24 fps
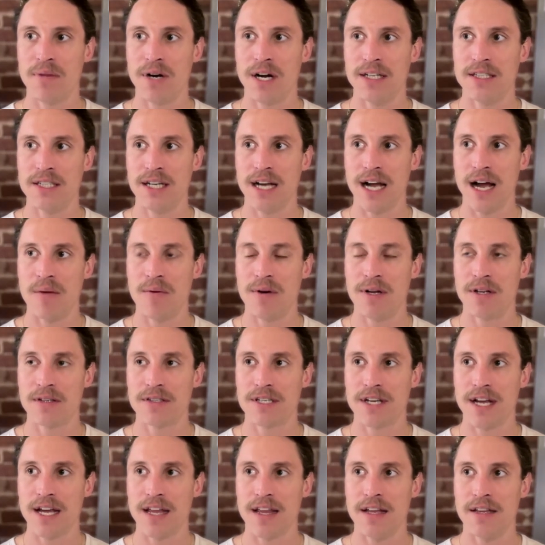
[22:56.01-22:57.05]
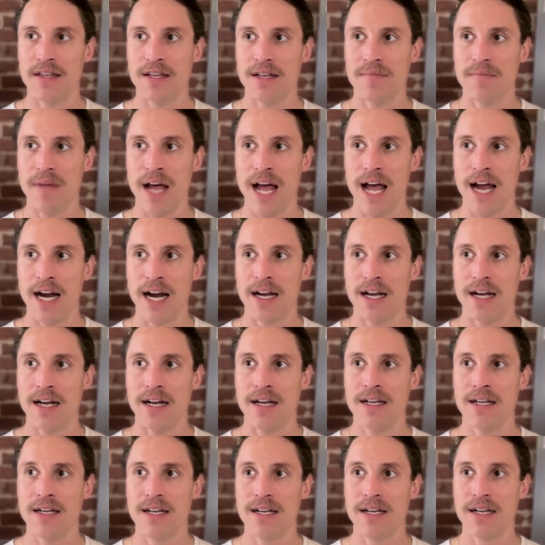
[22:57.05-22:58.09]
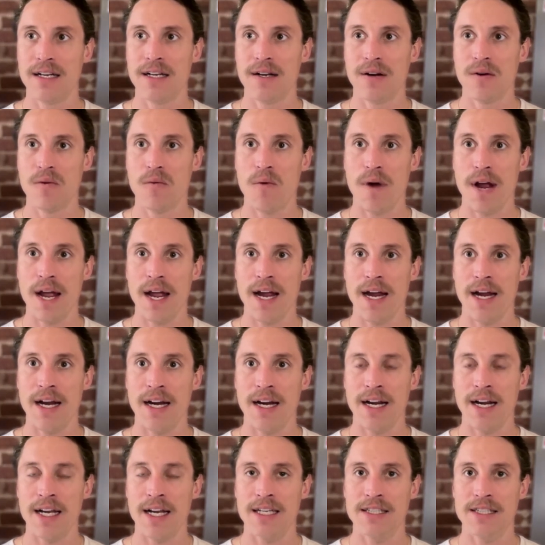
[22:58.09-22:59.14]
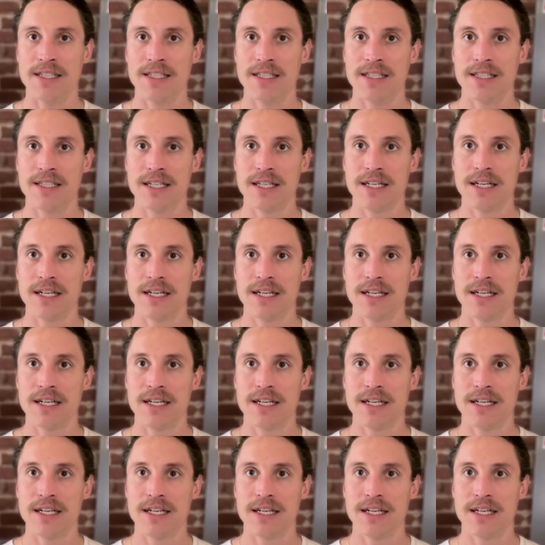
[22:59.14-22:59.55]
But I will say that the MAGA wing is